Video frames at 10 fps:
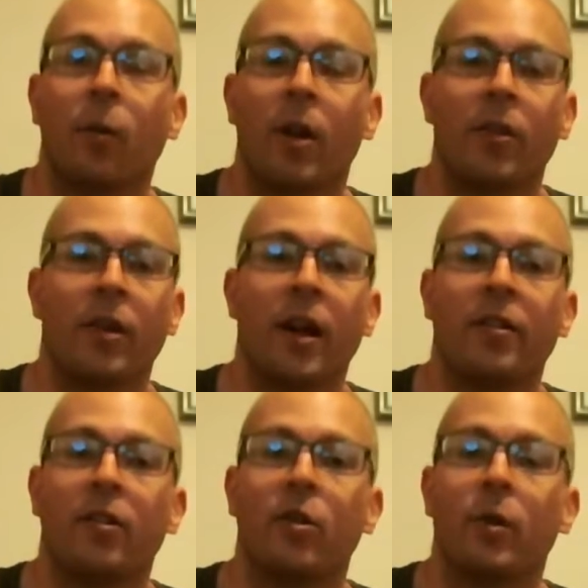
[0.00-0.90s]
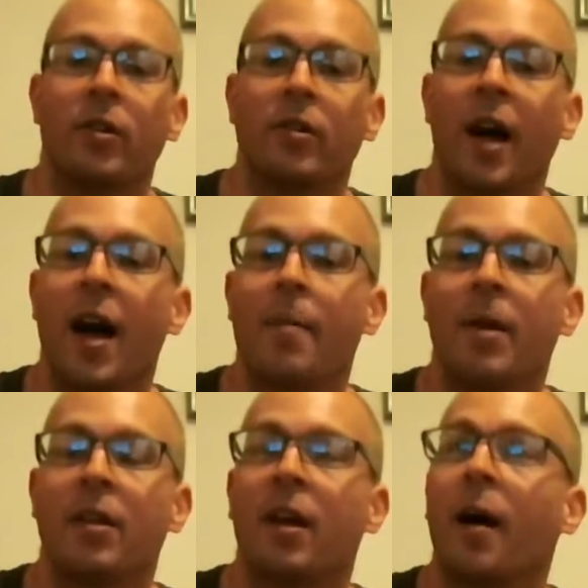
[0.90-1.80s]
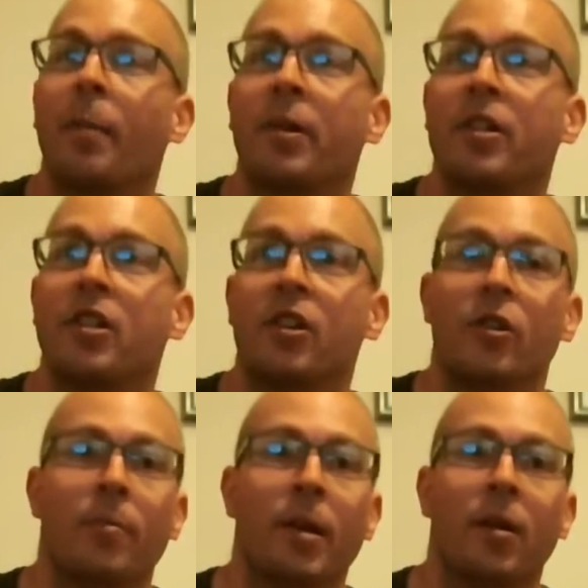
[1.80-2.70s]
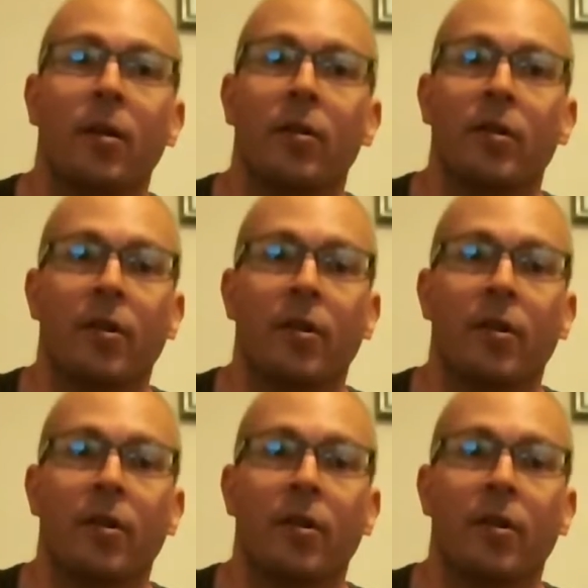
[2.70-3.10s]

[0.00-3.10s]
whether it has to do with your timing, the composition of your meals,